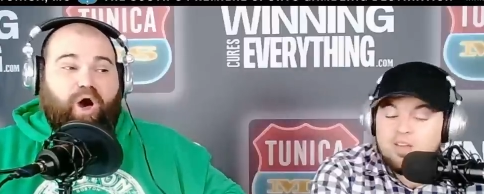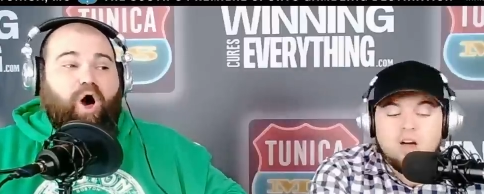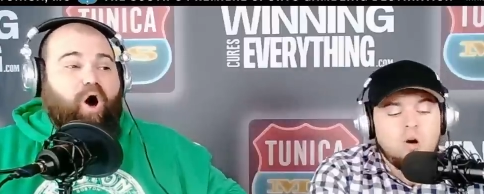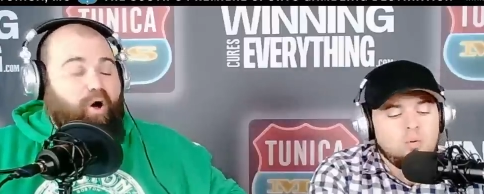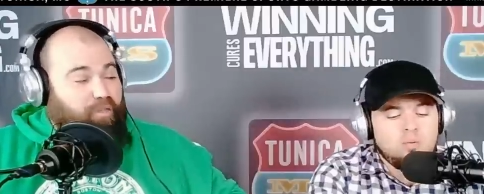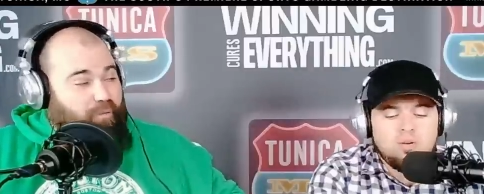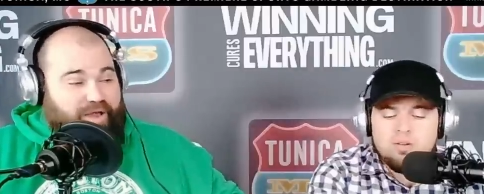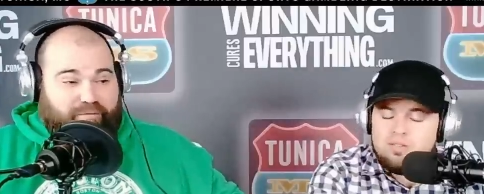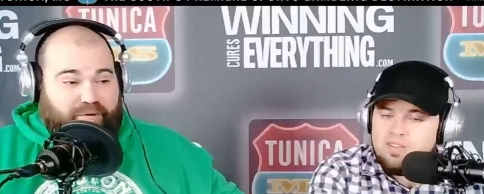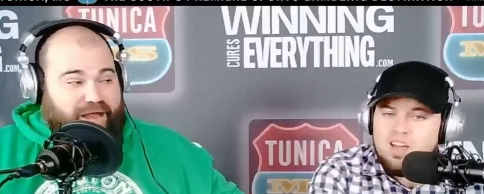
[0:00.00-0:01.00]
Speaker 1: all oh, the
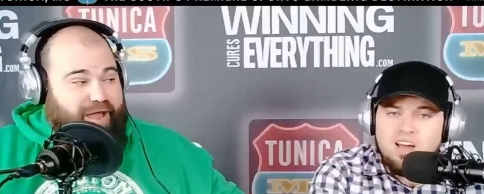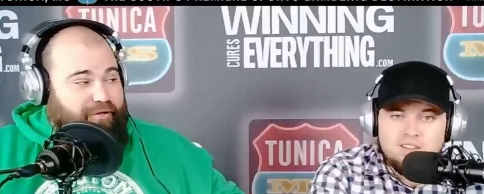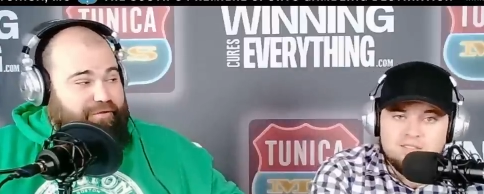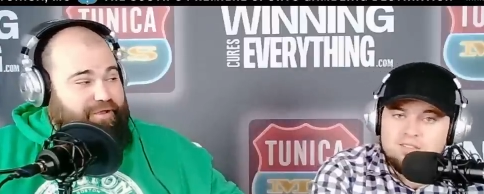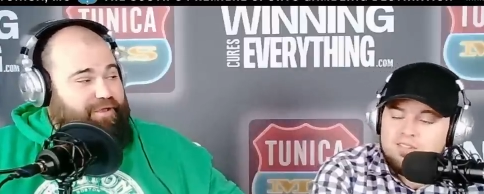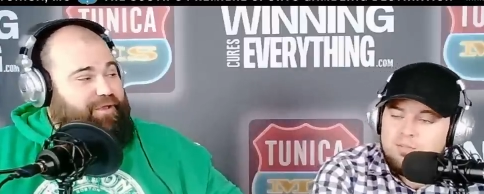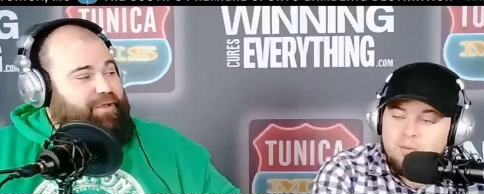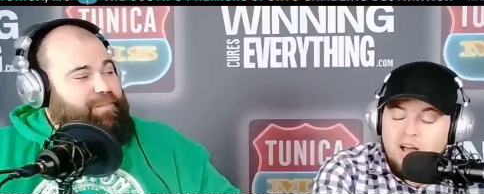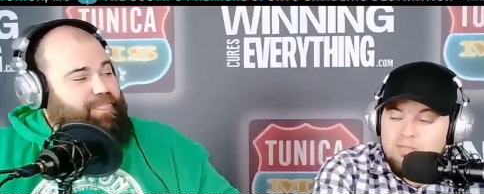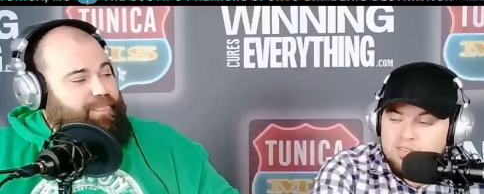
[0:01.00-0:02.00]
way around. Yeah.
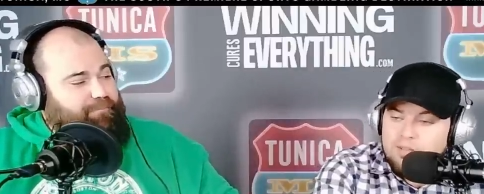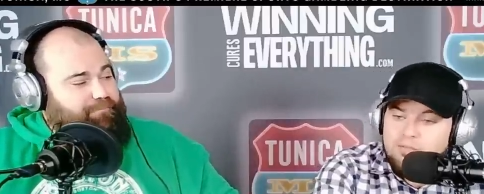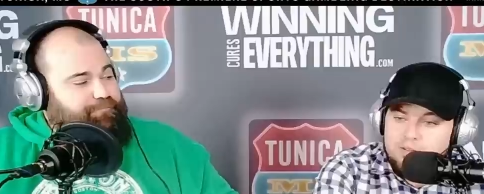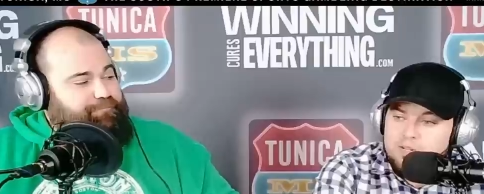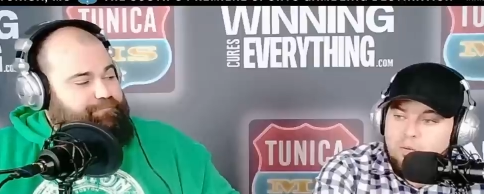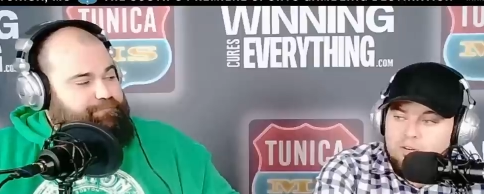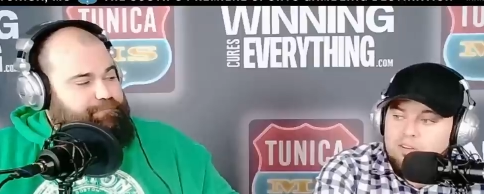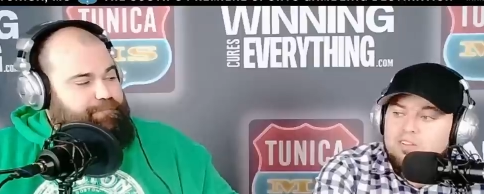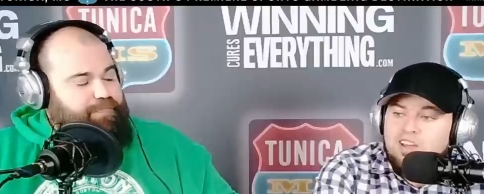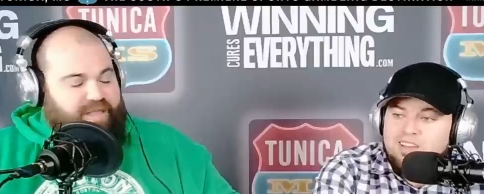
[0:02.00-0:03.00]
Well, after that first
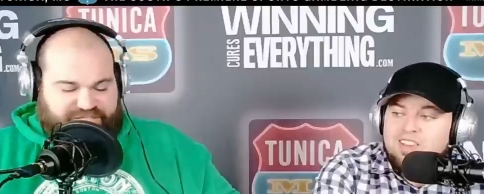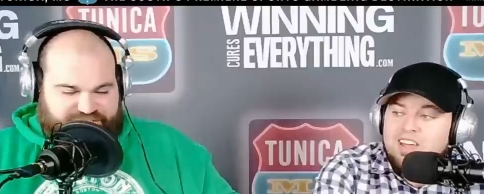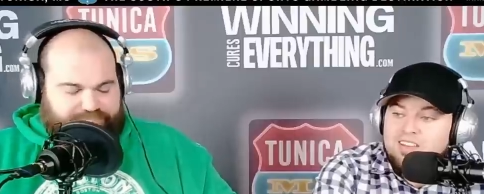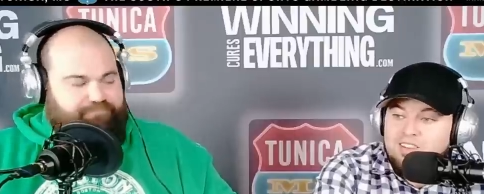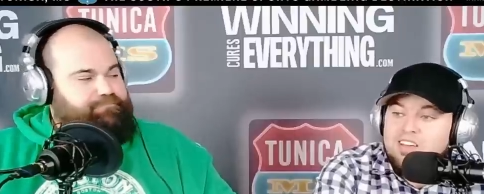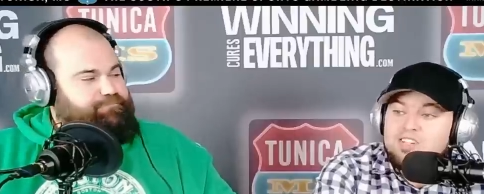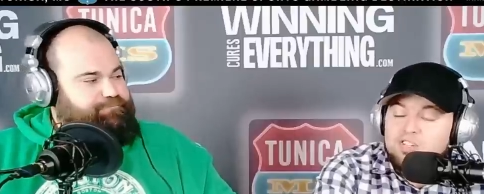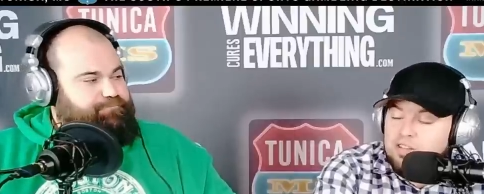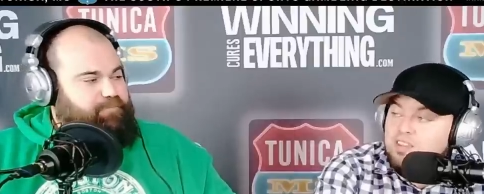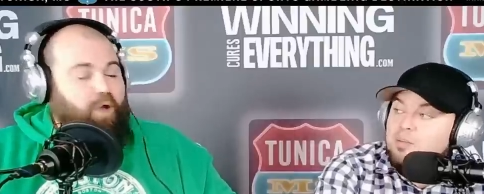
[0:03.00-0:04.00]
quarter, like yes. they they
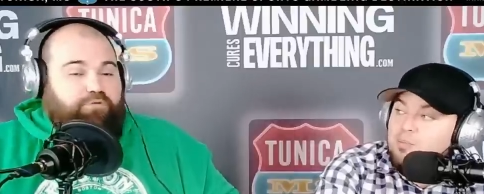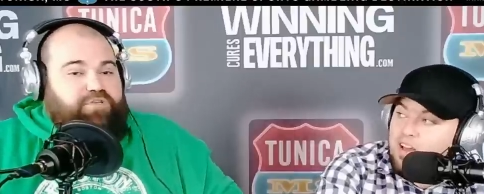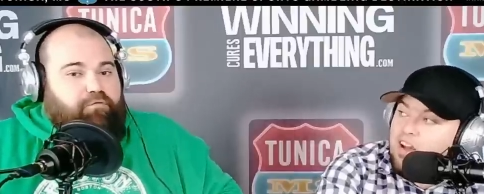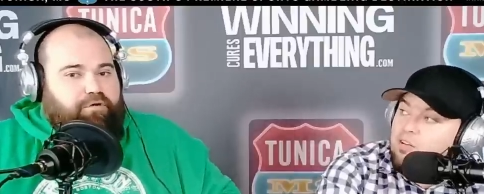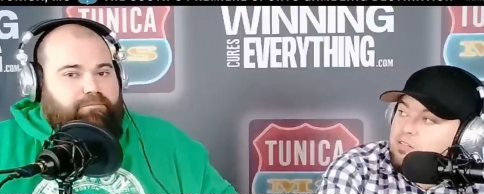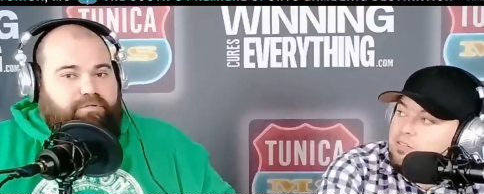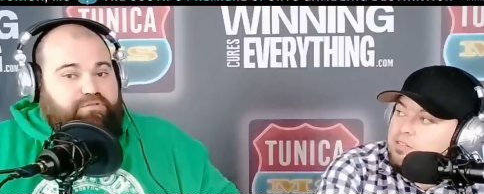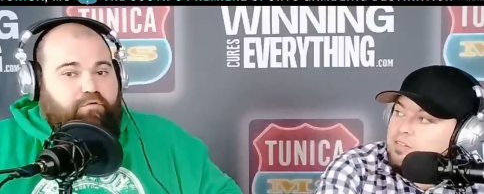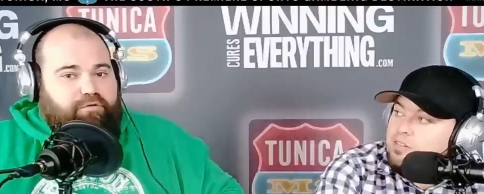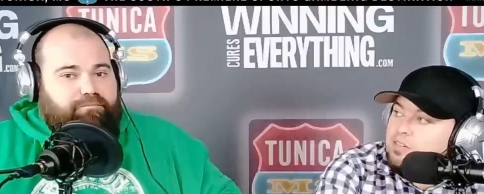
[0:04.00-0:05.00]
Speaker 2: shut them oh, it down. Over. It
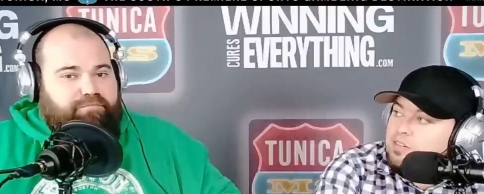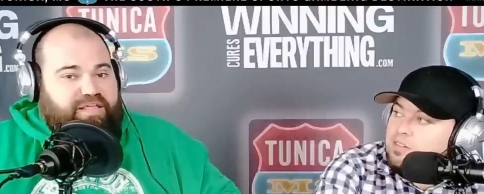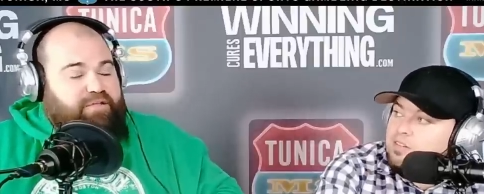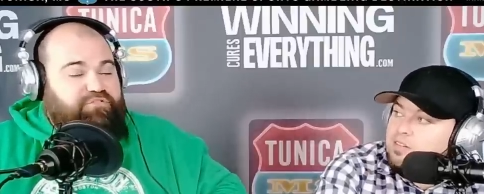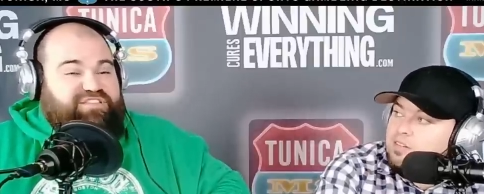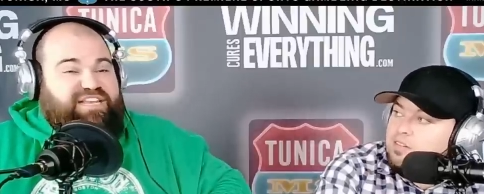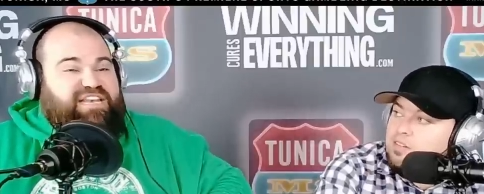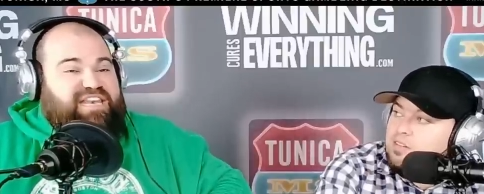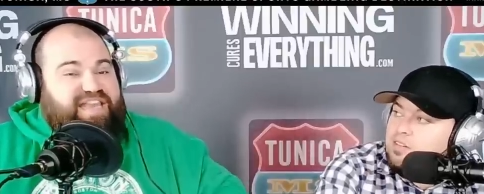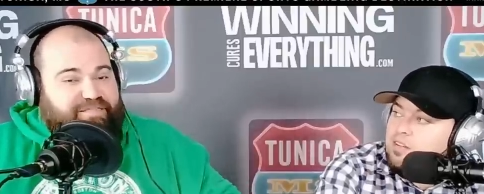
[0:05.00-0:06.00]
was over. The Eagles did
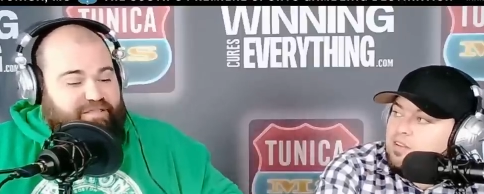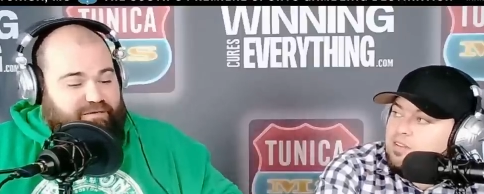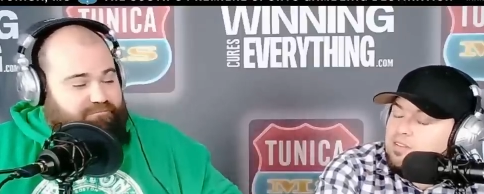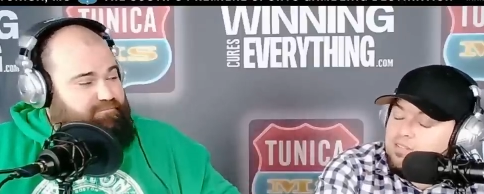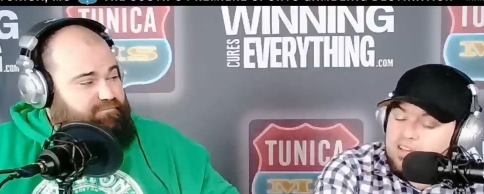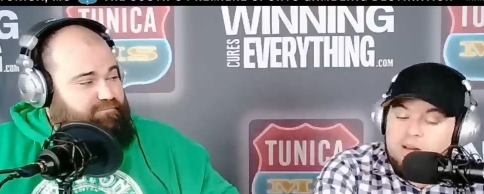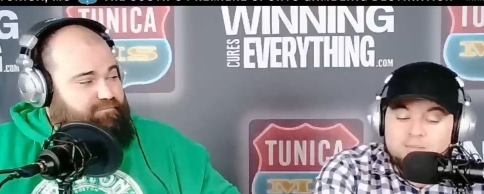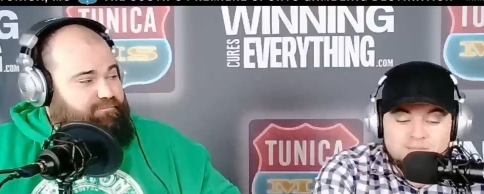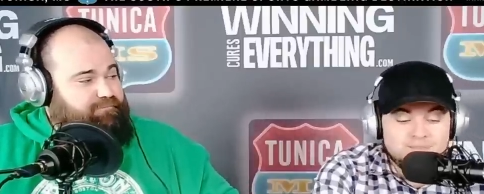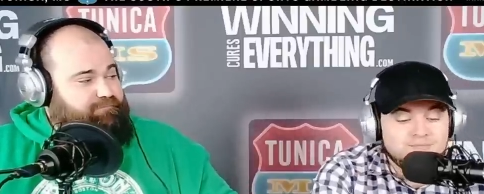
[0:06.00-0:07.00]
nothing.
Speaker 1: Yeah,
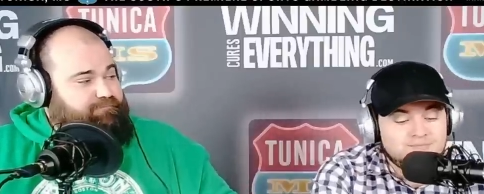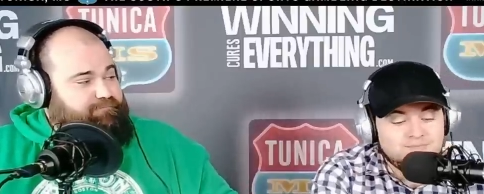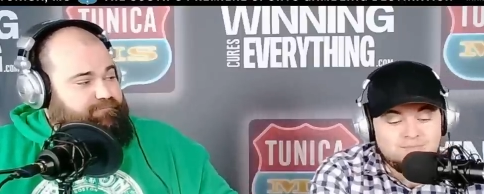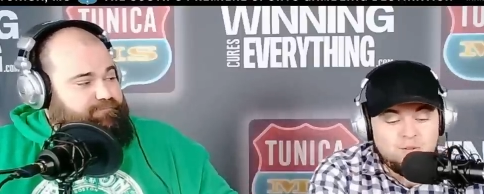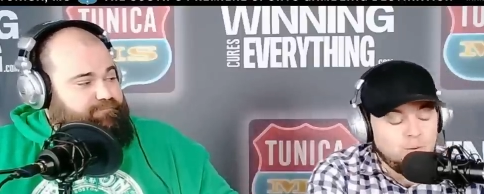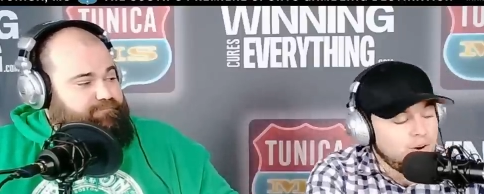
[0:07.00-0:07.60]
you